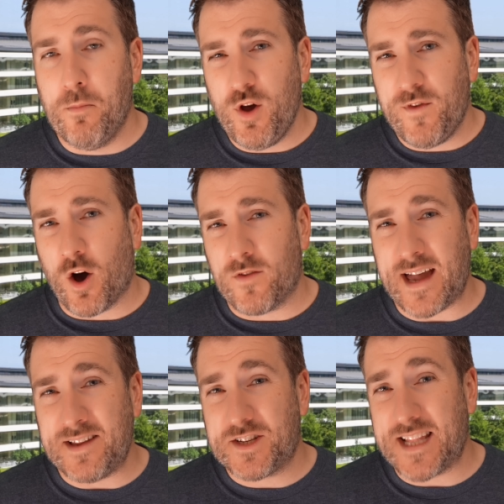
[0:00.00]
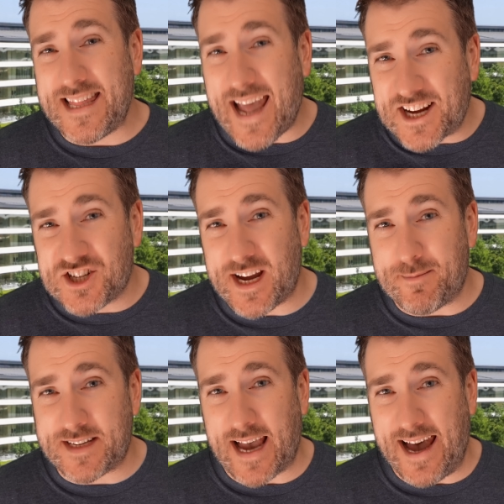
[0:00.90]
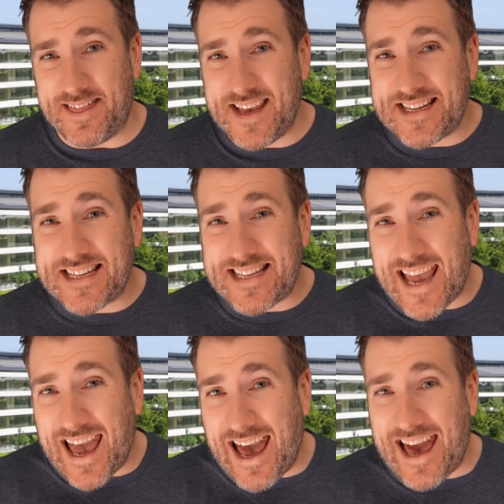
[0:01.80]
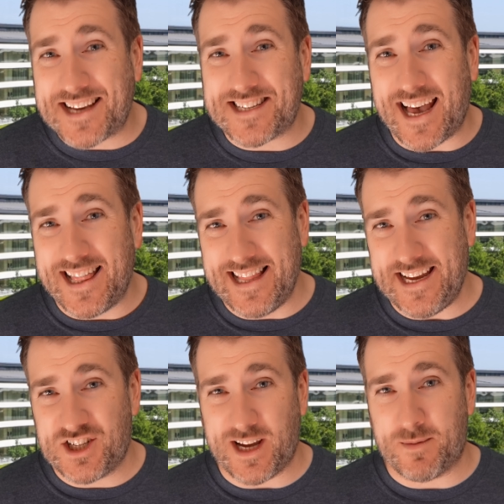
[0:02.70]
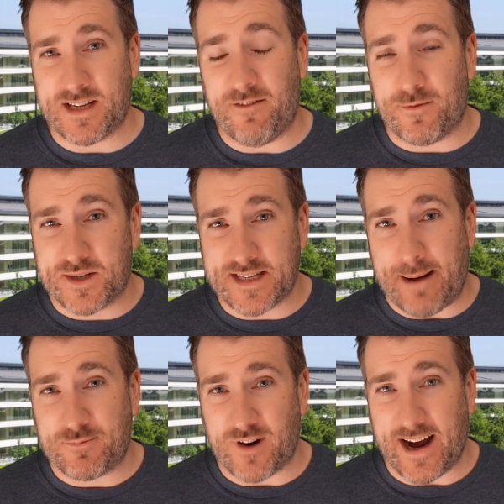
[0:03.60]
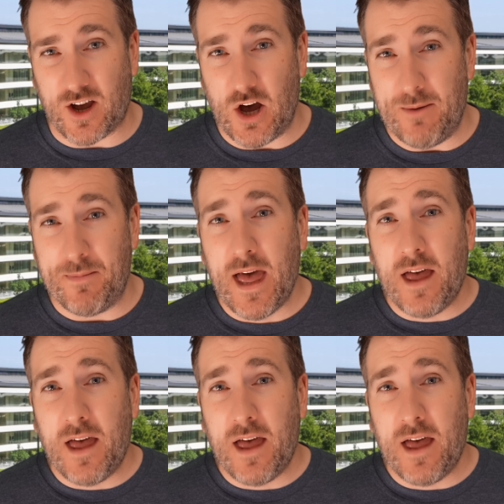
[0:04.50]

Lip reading: moving on then to the next chipset, and this is the X Elite chipset from Snapdragon.